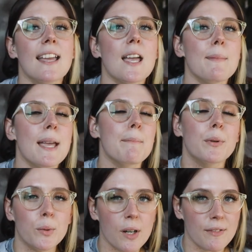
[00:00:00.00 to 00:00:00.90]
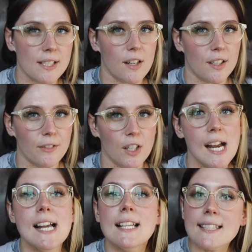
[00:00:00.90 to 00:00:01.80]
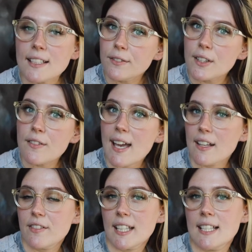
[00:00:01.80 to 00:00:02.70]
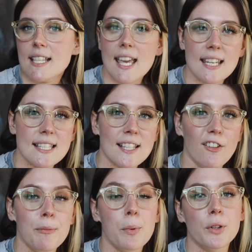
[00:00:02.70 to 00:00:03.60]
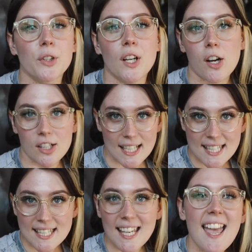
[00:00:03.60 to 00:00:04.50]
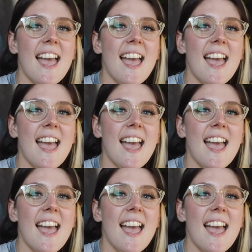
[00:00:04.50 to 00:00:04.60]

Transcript: I am a boudoir photographer, self-love advocate, and self-portrait artist.